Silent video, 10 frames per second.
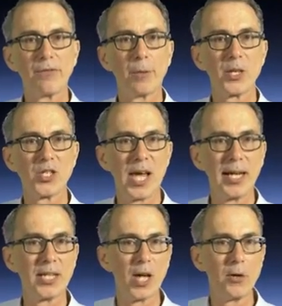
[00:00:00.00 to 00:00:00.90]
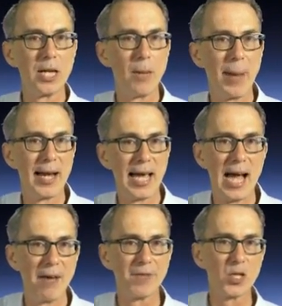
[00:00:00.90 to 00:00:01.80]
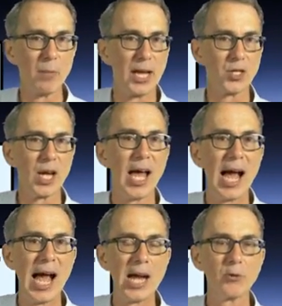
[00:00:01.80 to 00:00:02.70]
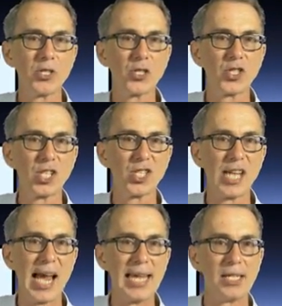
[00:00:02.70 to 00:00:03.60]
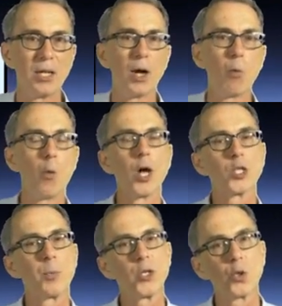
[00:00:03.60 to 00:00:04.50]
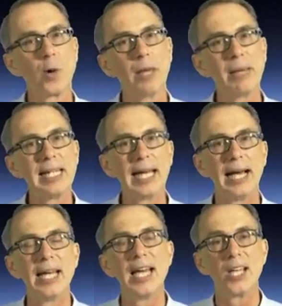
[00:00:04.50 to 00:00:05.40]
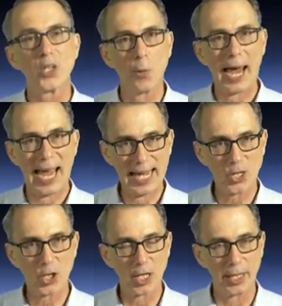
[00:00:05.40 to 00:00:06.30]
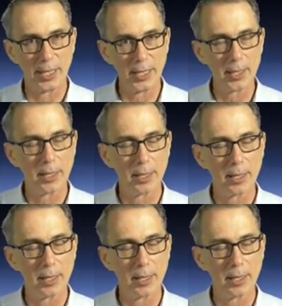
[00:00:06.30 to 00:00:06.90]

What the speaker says: from the sun is only about half as much, 168 watts per square meter. So actually,